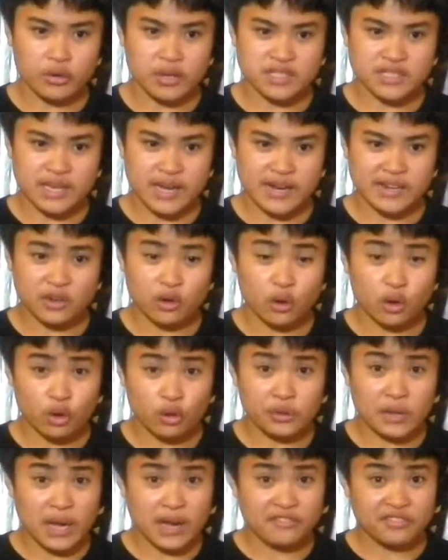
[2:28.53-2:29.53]
decided to
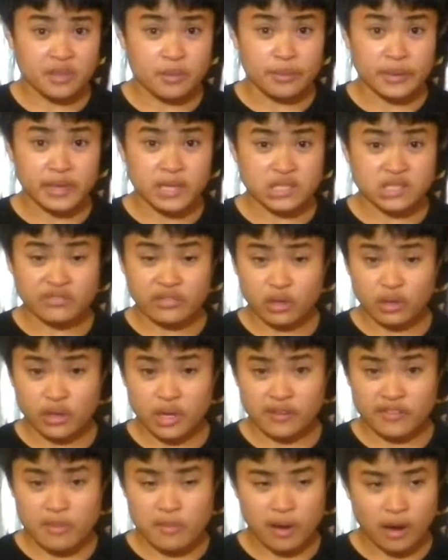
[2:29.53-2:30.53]
hold off the biggest villain
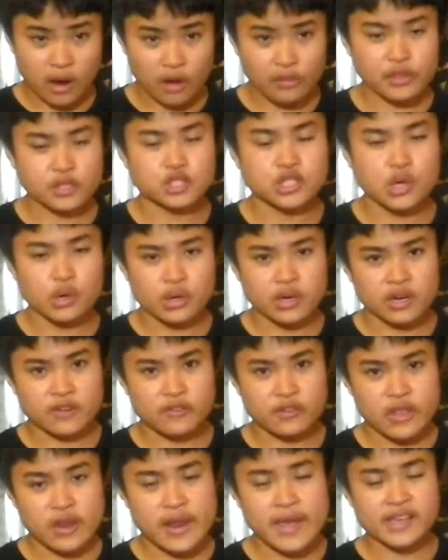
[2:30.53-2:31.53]
of them all, the Joker,
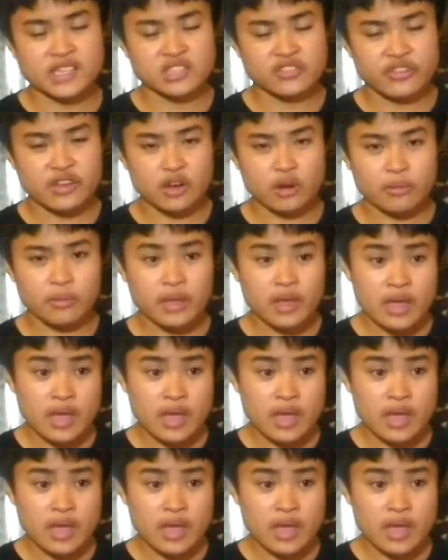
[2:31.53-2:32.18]
for the next film.